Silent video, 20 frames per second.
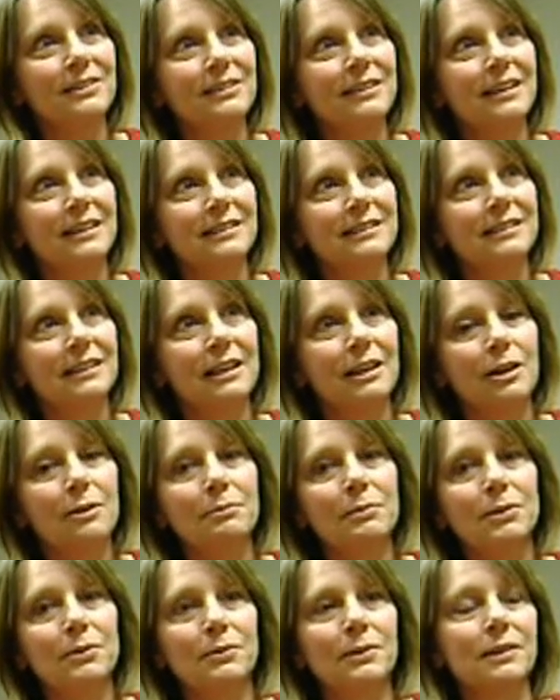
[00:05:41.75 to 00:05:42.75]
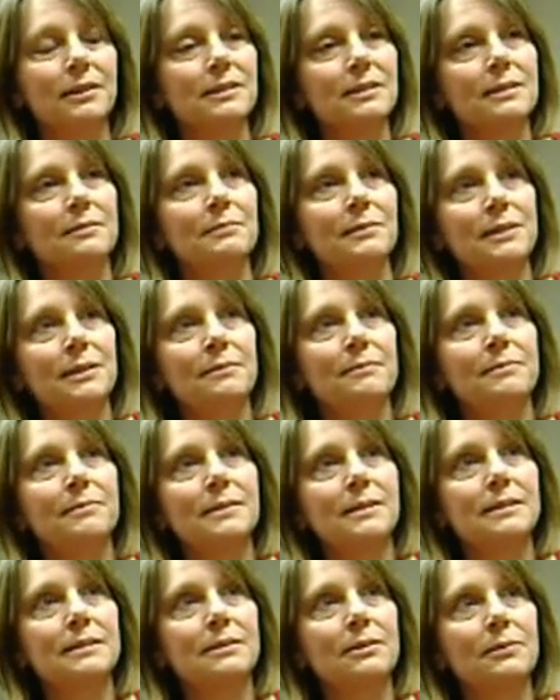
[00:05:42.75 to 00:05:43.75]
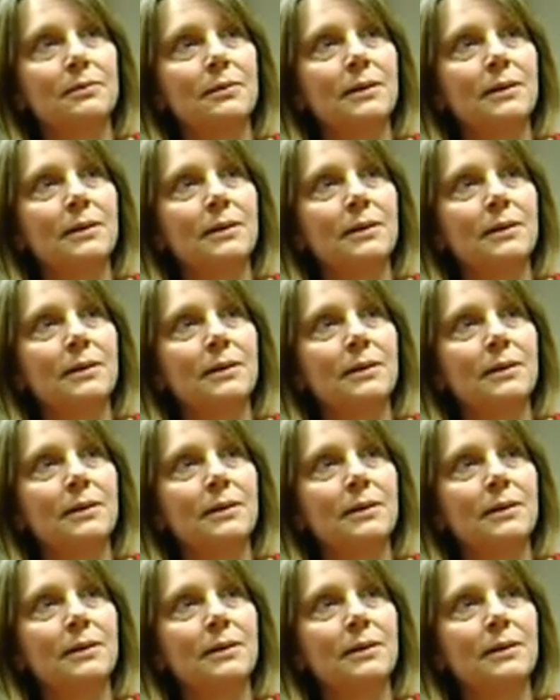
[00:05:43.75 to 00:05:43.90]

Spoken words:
and to help you with the symptoms. So